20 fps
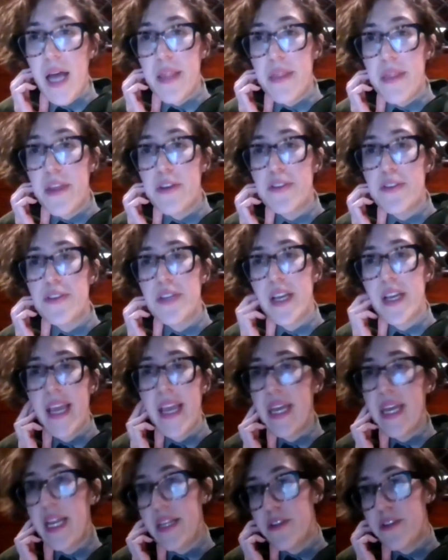there's
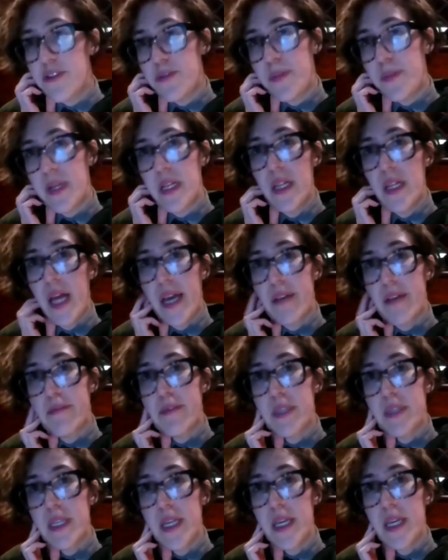again, there's been a lot
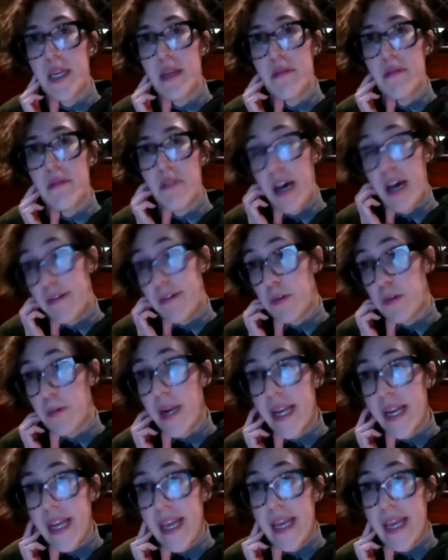of really thoughtful
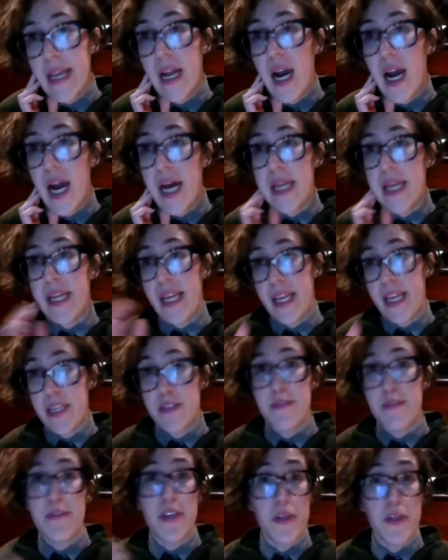writing on
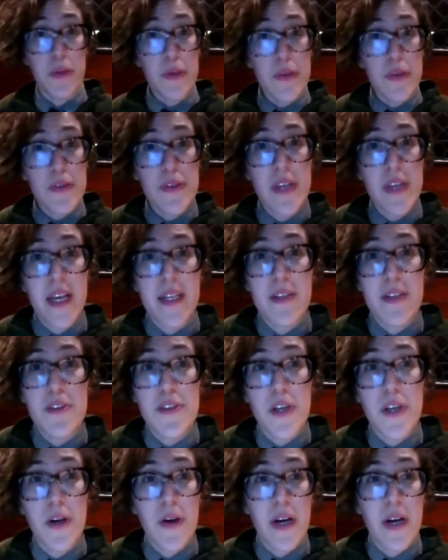his views, and
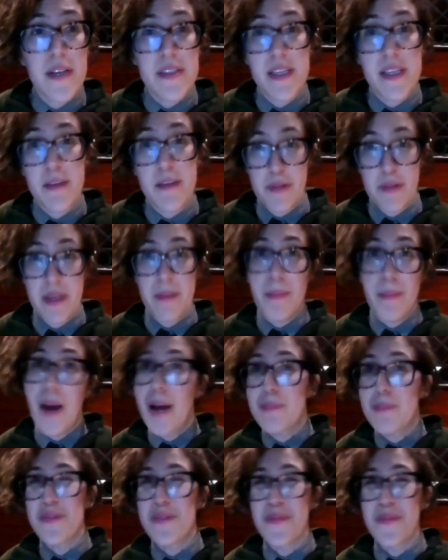so I'll see if we can
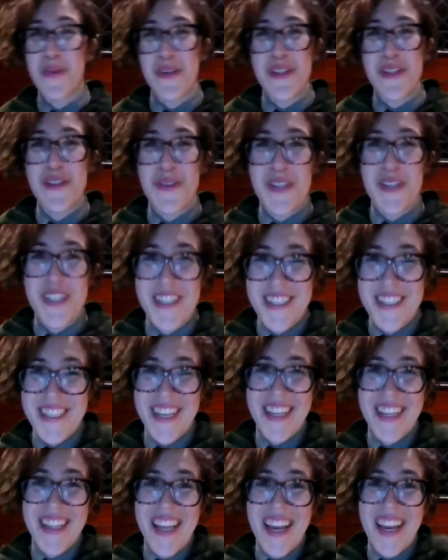pop some more sources
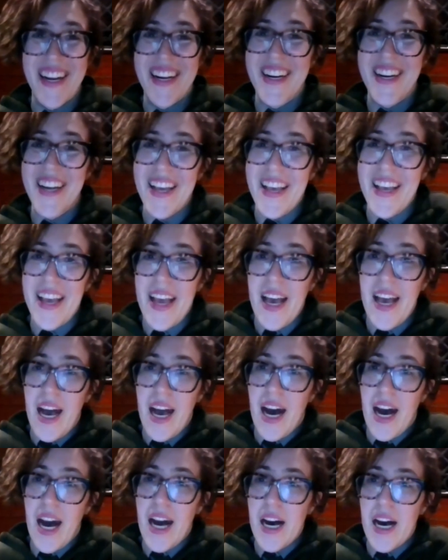in there.
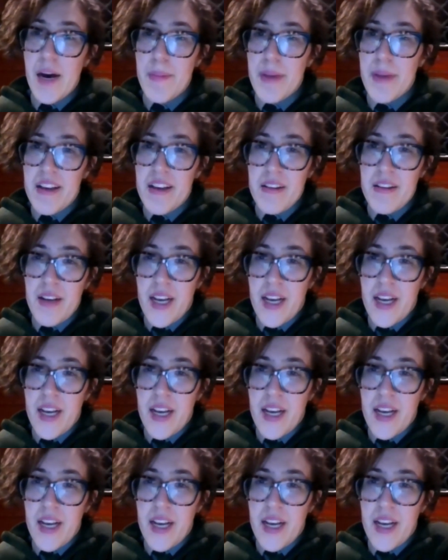Um,